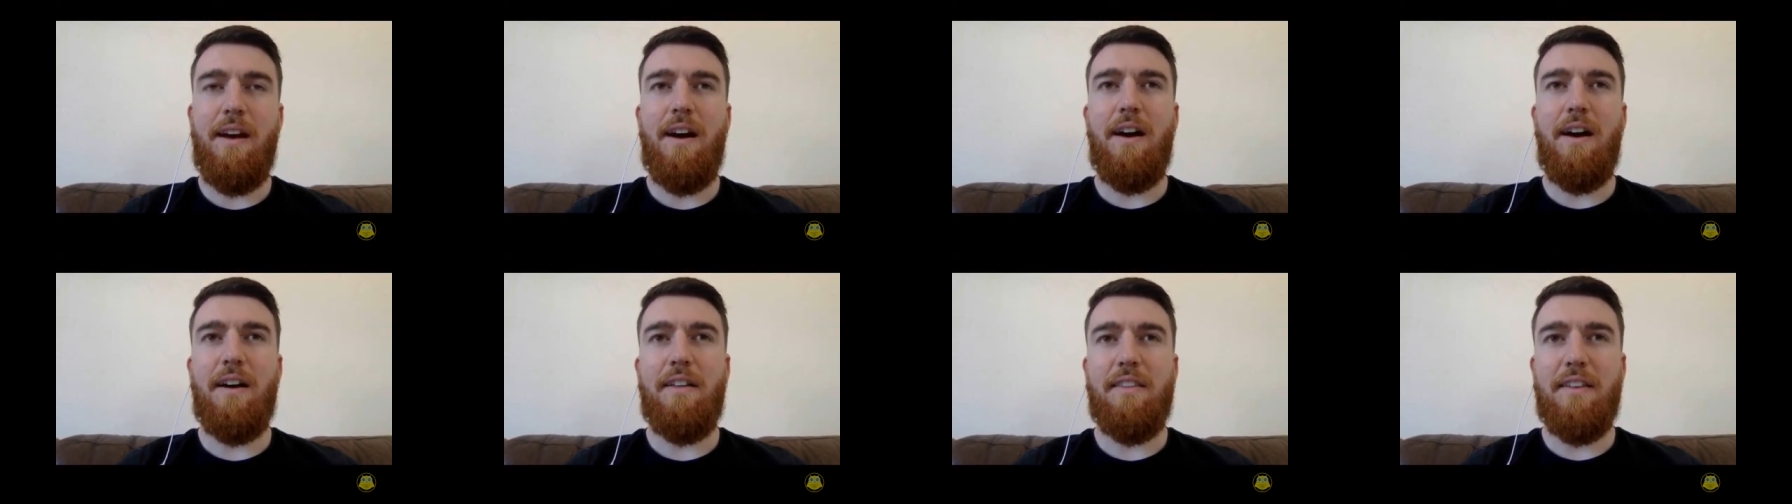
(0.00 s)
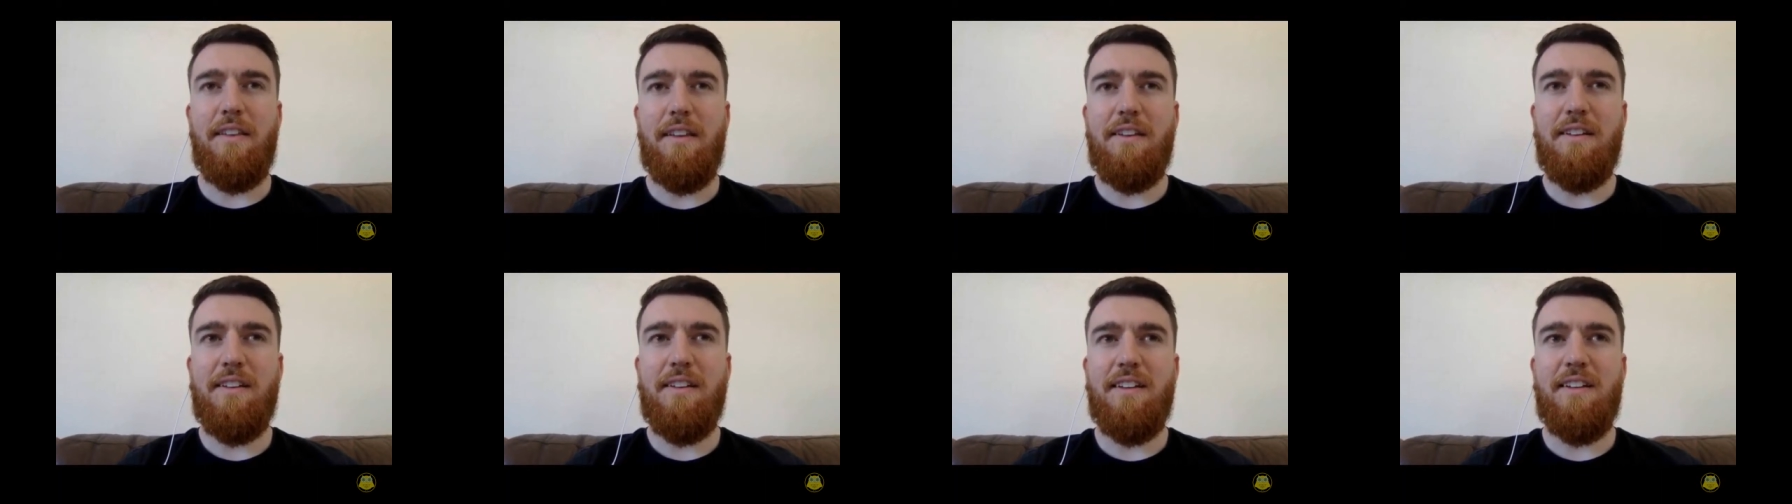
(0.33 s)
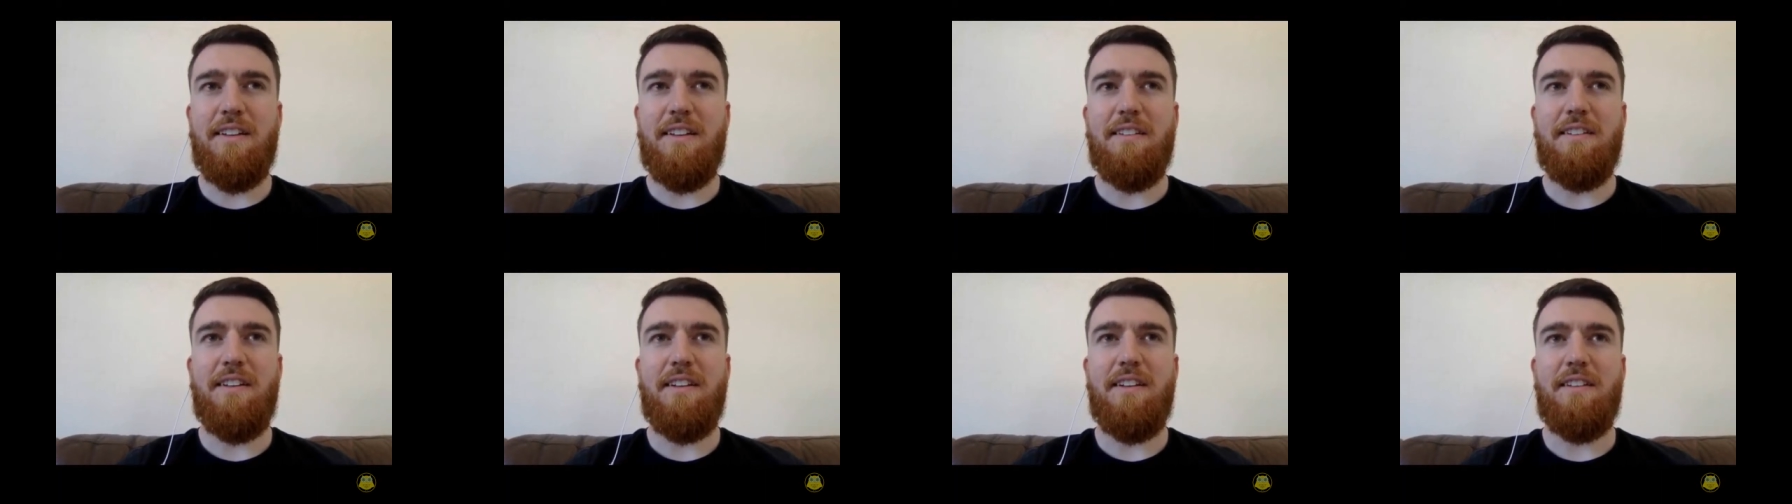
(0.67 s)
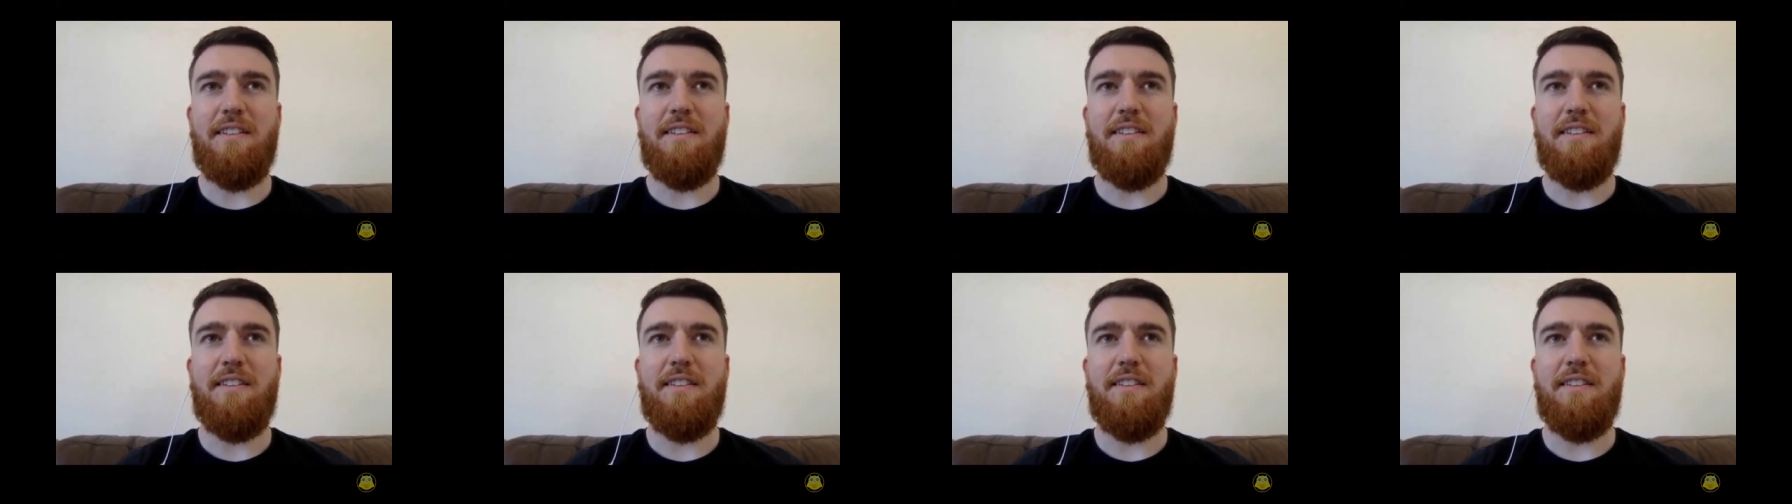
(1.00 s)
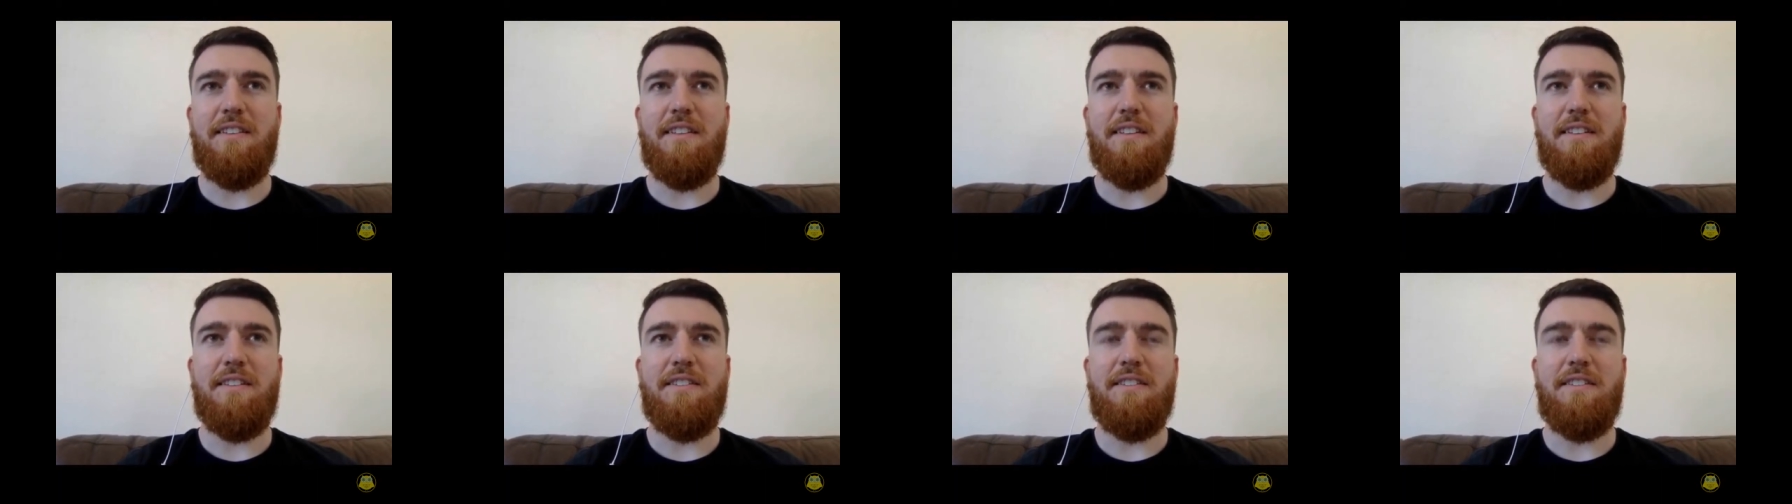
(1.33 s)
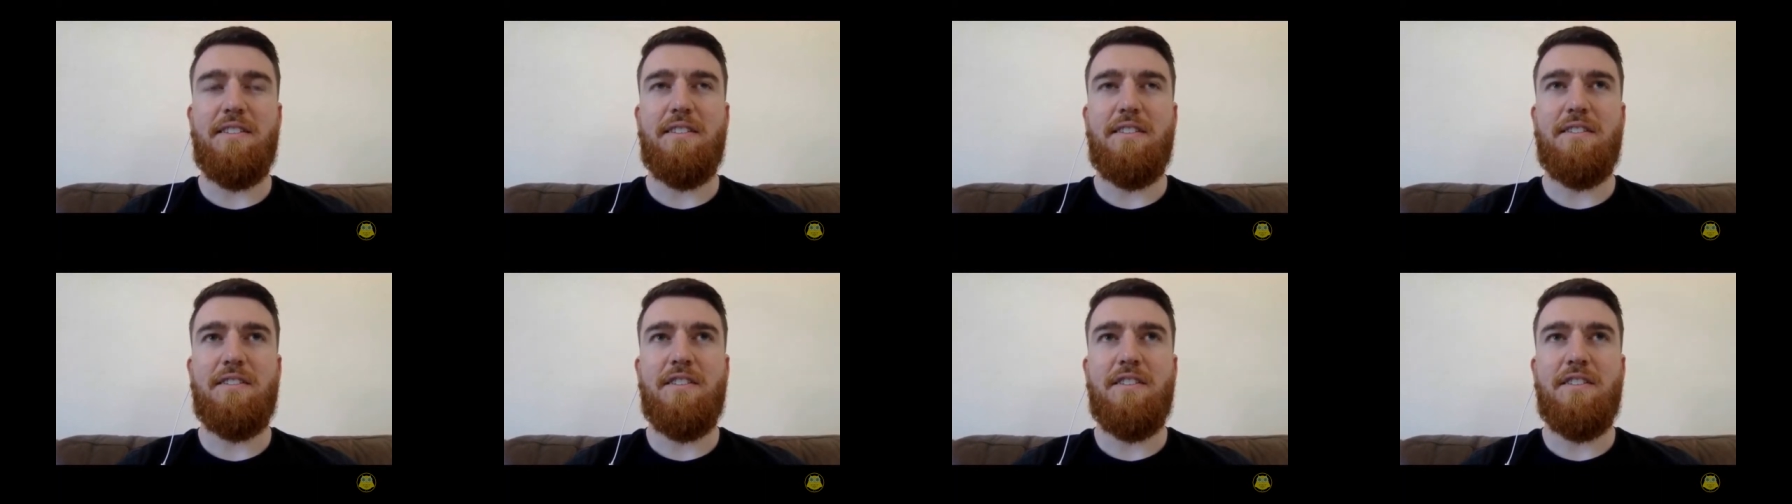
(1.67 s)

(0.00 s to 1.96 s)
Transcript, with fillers: I think in, in the